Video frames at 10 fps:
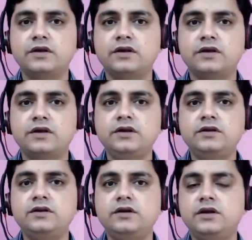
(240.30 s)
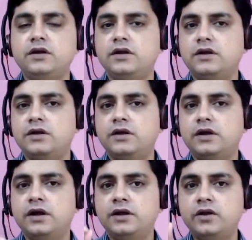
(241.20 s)
right?
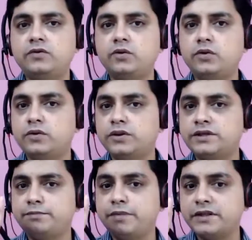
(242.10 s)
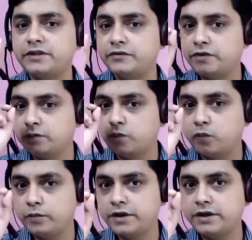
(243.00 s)
And you have to go to the specific
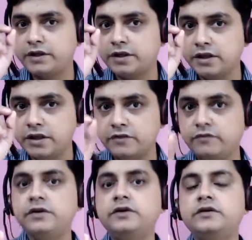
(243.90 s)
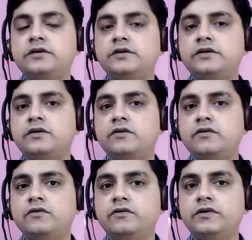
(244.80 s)
moment in the event
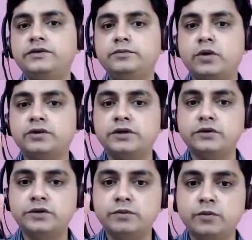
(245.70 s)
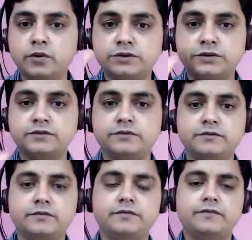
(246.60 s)
which bothered you the most.
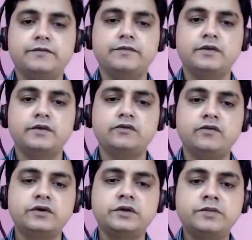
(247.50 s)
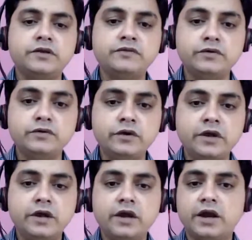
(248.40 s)
For example, if you
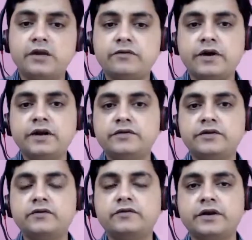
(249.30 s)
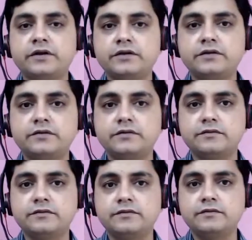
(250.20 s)
had a fight with your friend,
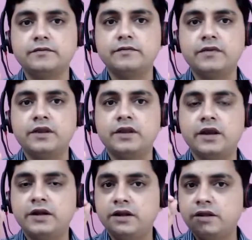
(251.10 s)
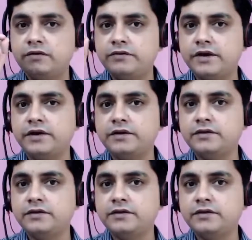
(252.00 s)
and in the fight,